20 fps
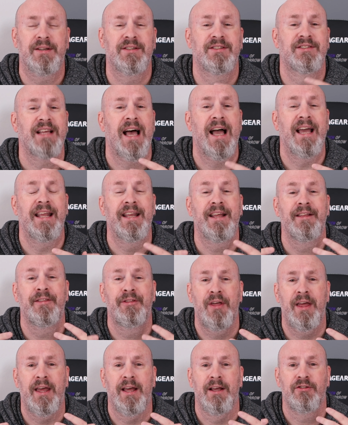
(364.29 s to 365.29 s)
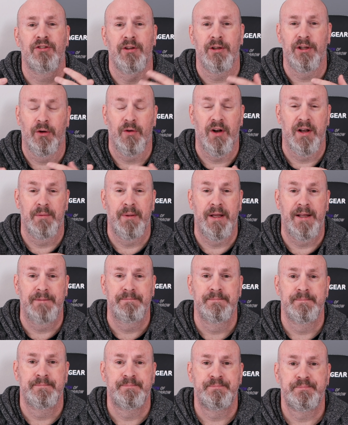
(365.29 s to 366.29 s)
exciting things. You know what I
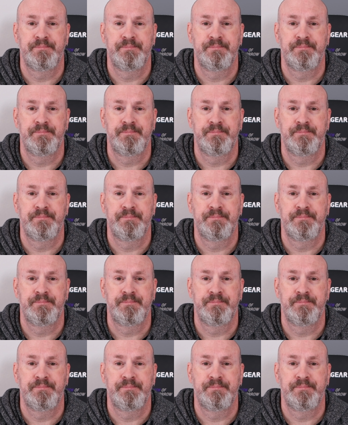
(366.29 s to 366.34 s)
mean?